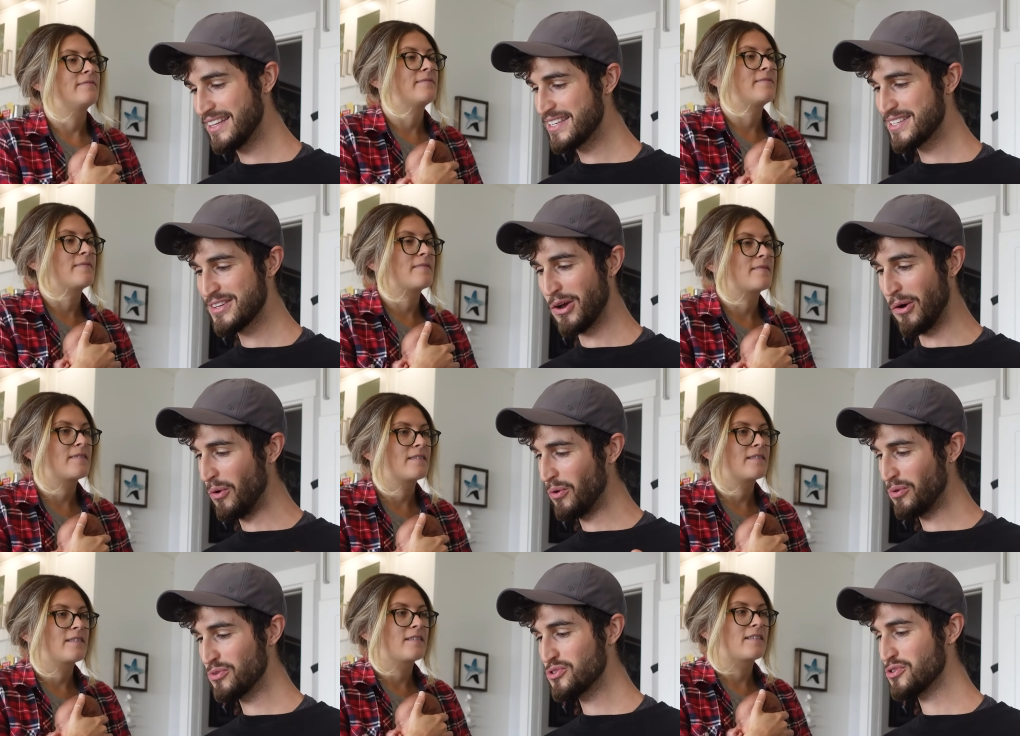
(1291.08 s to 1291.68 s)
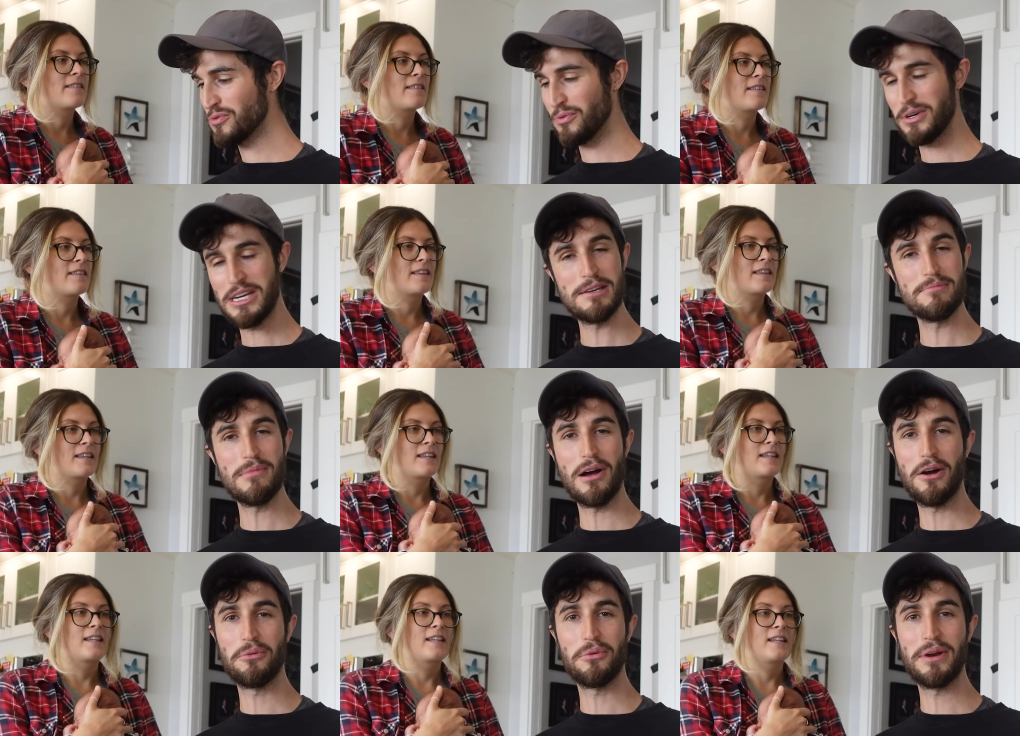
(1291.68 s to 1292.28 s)
Speaker 1: this whole
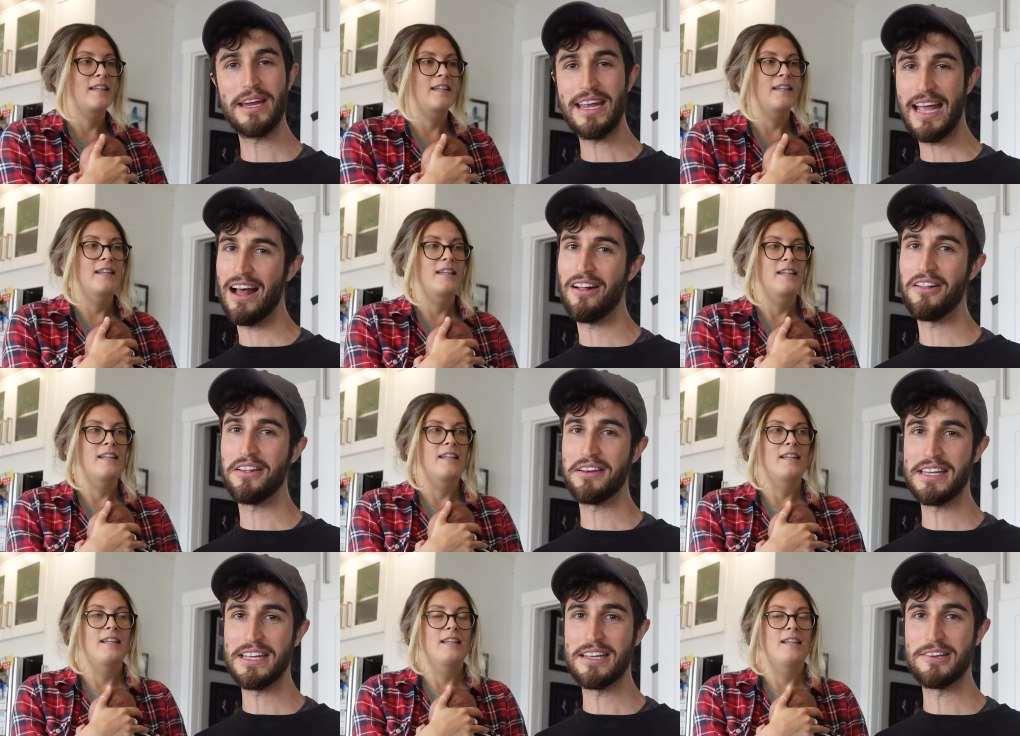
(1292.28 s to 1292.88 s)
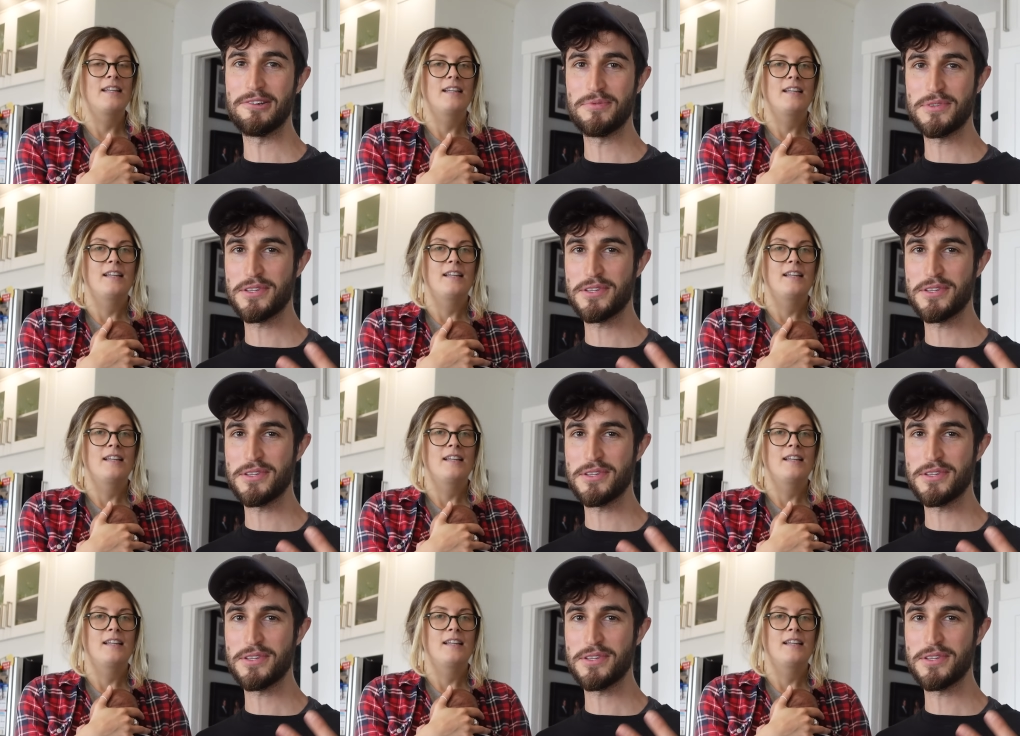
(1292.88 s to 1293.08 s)
dream a reality.